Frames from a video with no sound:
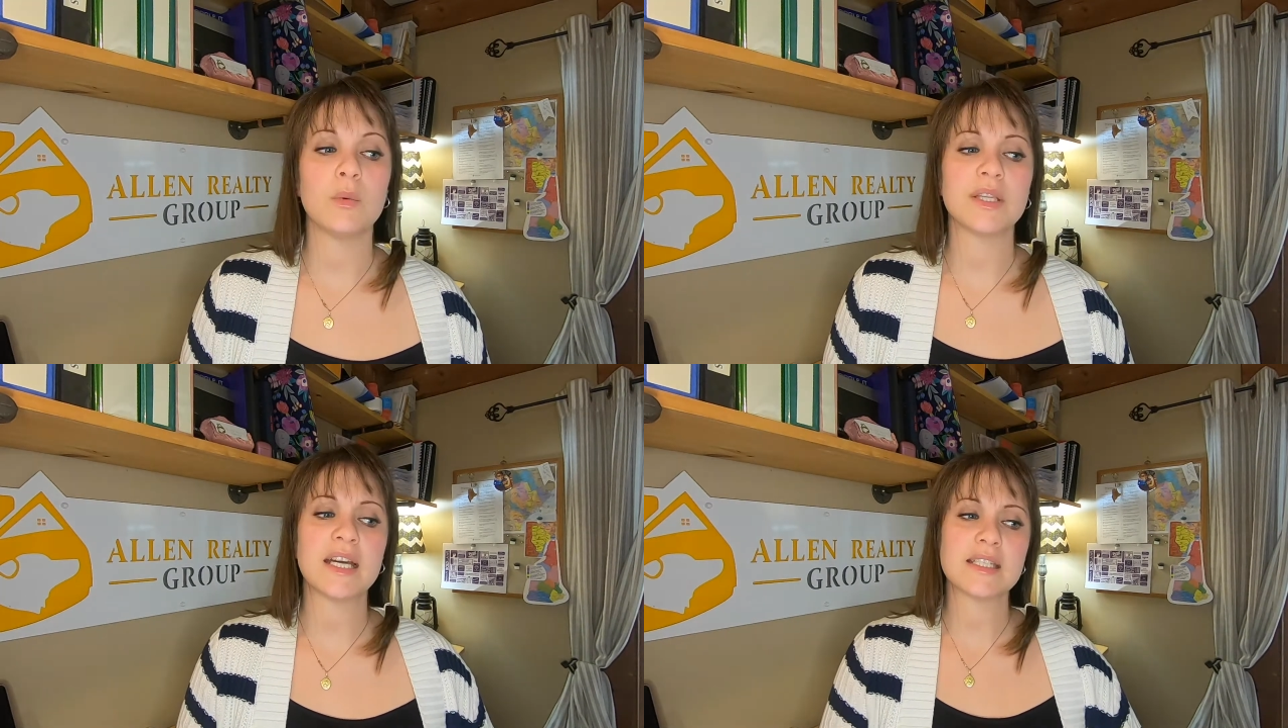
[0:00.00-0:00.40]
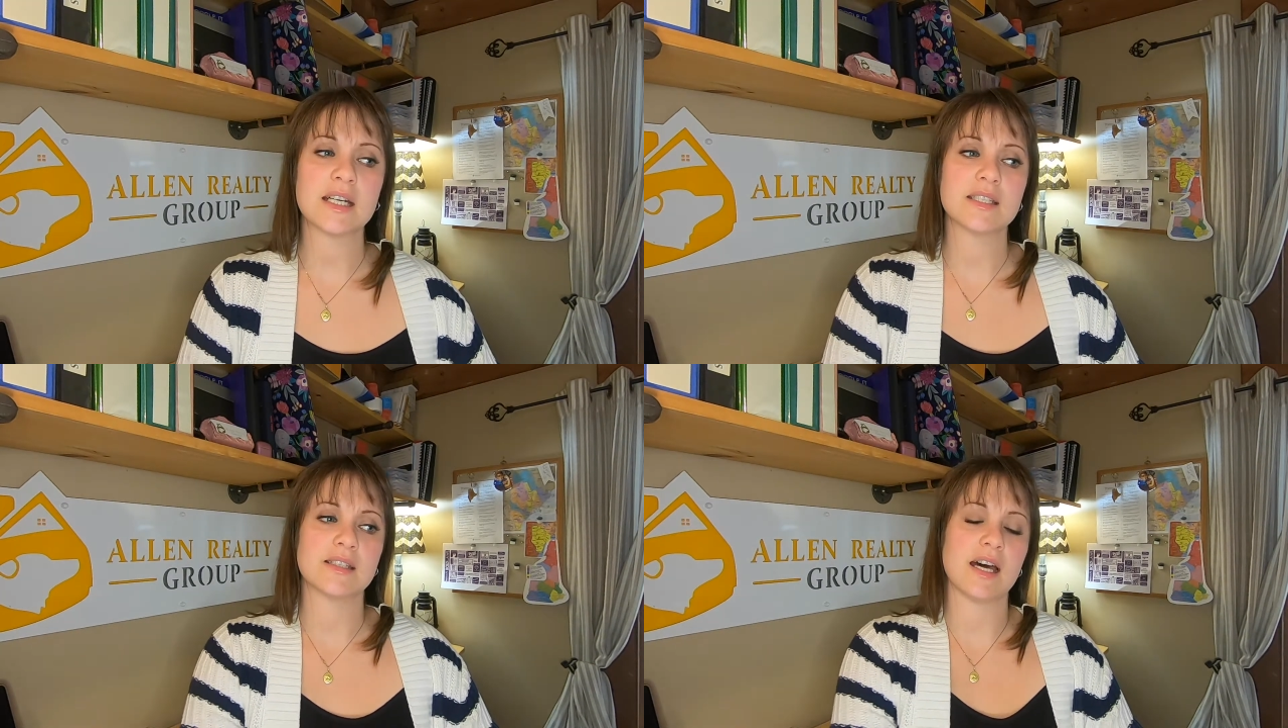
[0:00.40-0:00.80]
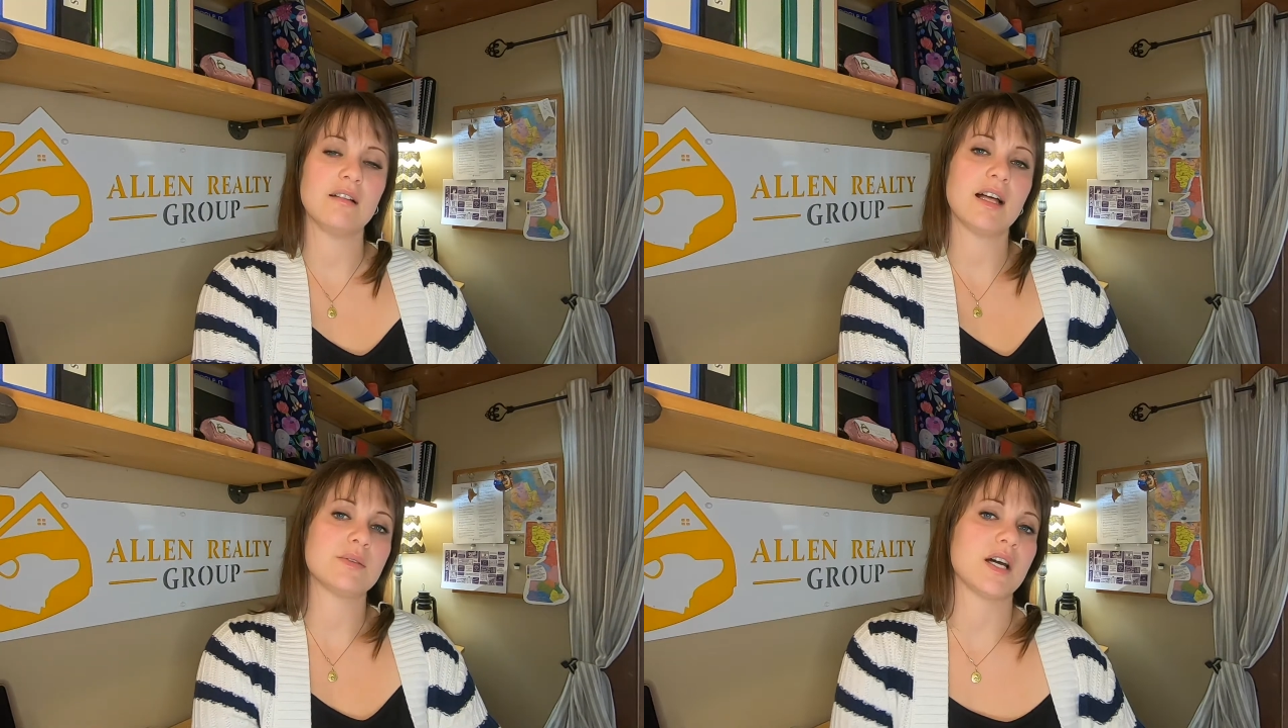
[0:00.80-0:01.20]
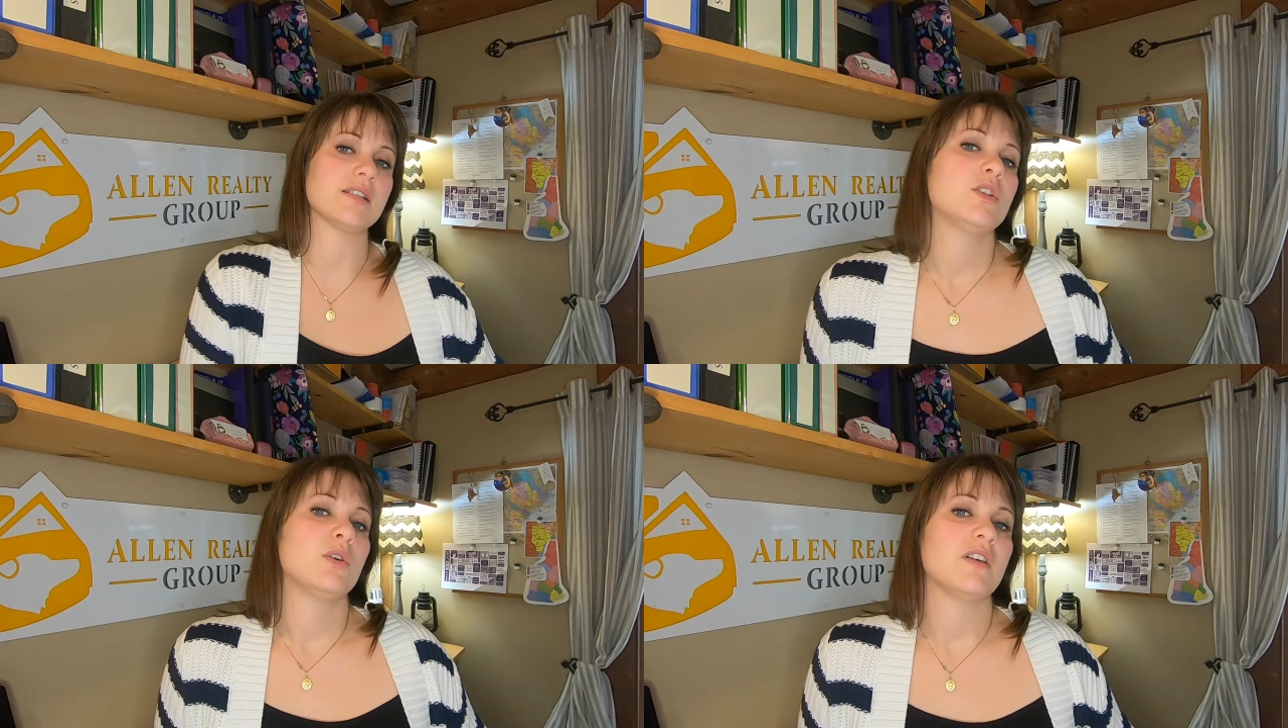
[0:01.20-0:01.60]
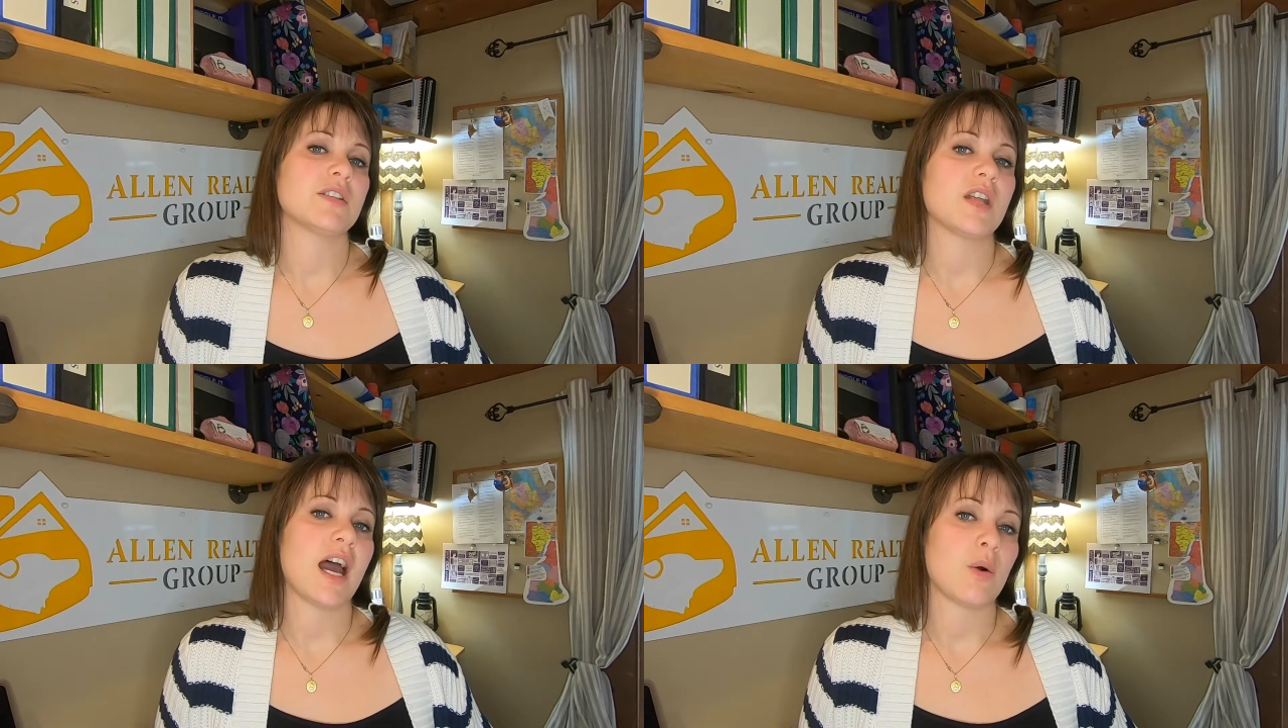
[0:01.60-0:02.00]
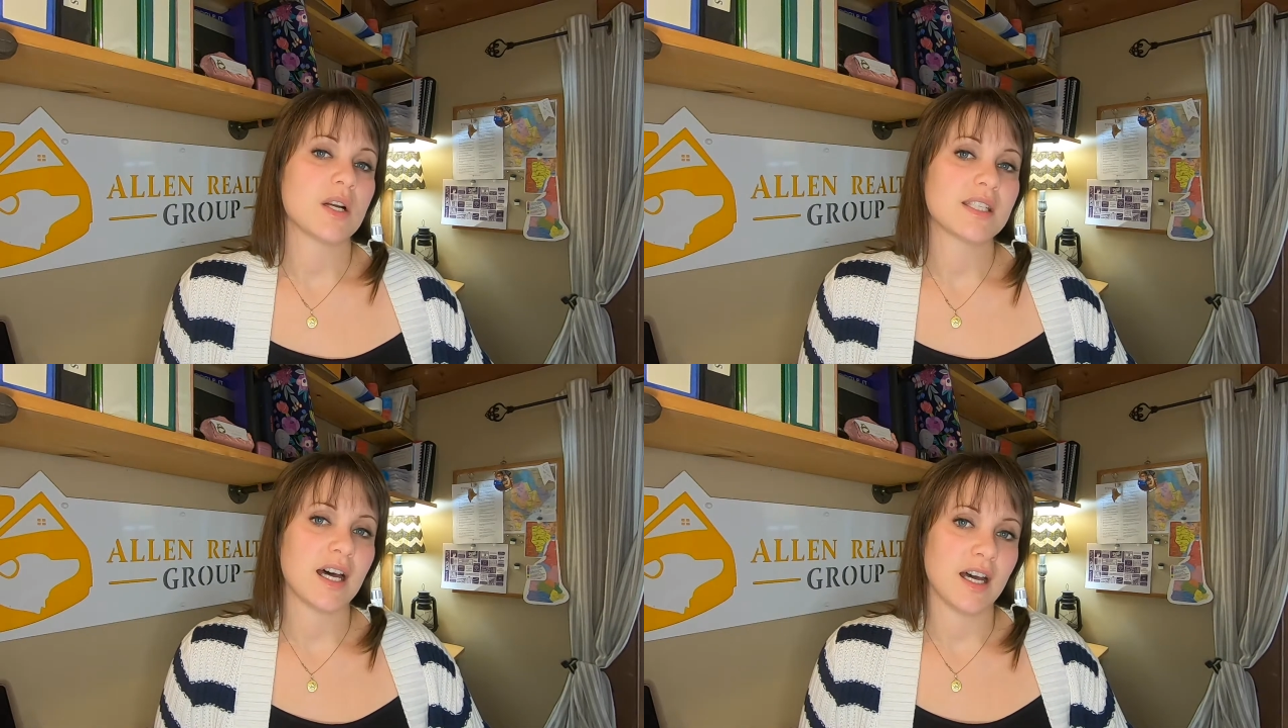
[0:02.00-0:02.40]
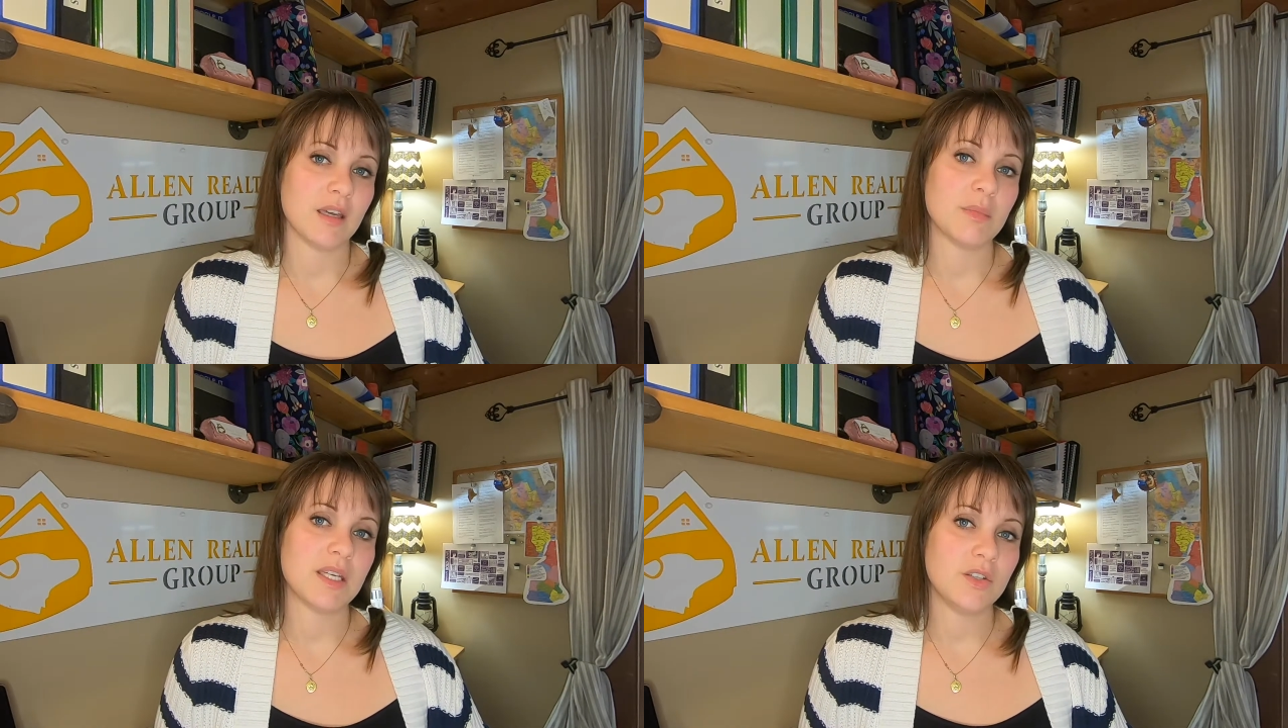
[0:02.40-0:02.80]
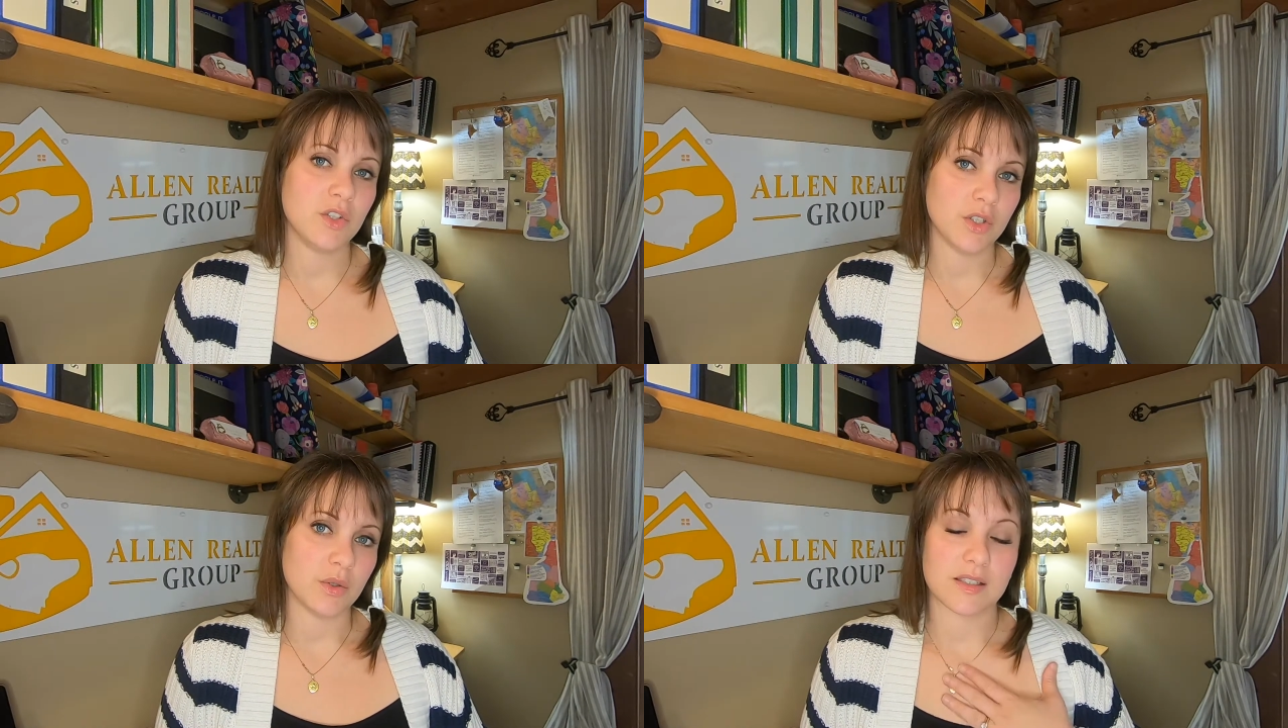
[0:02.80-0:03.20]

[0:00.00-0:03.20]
And what that does is that allows us to invest our time in you.